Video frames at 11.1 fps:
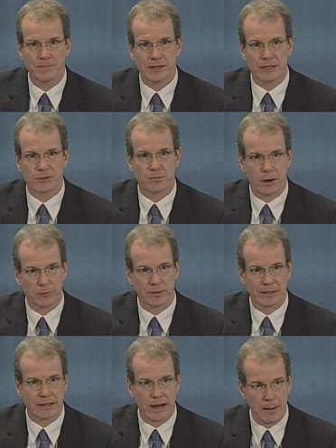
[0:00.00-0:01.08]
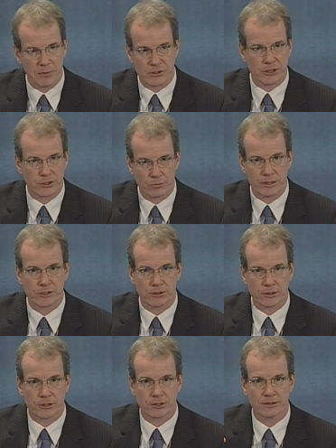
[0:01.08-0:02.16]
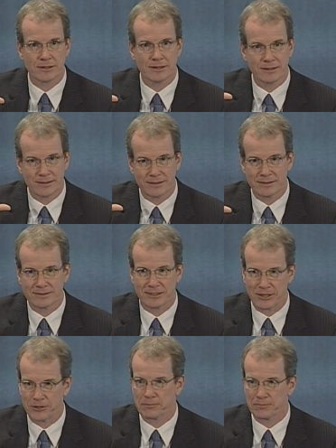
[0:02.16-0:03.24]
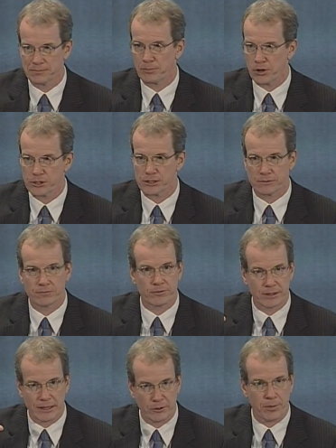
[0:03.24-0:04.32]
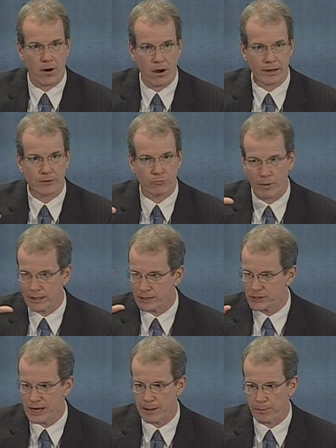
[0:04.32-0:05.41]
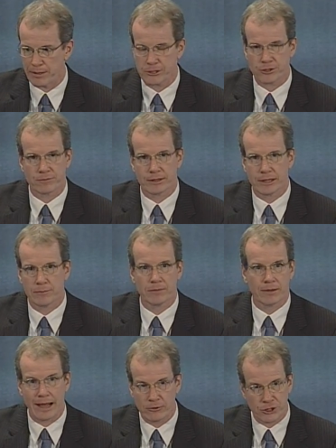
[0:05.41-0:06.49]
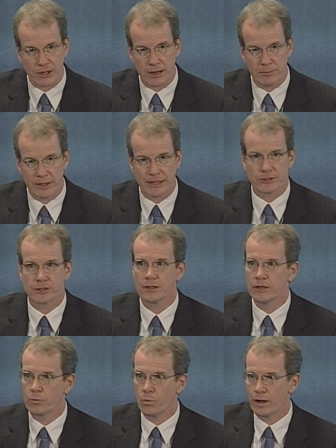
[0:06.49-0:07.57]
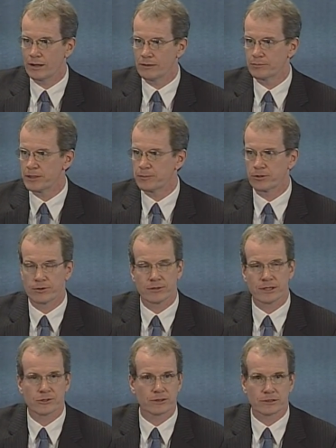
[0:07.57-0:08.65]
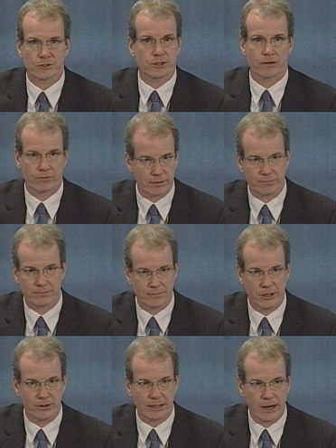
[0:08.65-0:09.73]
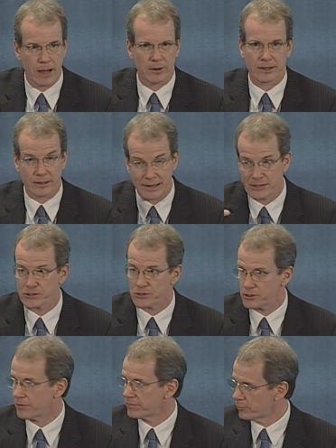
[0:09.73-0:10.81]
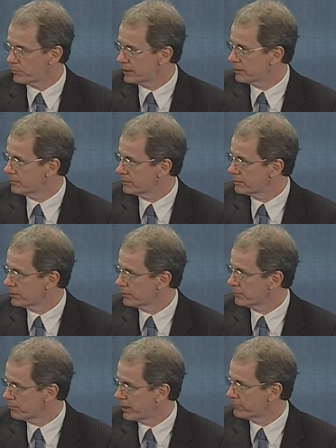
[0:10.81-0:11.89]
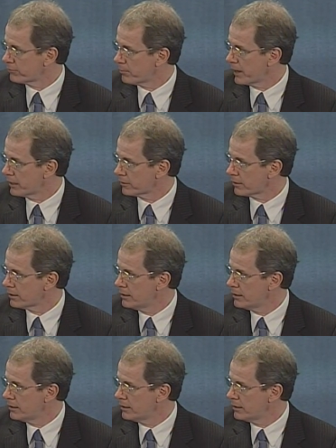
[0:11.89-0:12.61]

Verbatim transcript: is probably an opposition research, you know, person for the other party ready to snap a picture of them lounging on a beach while people in their district are suffering, you know, economically. That's the stuff that would be the, you know, made for a mailer.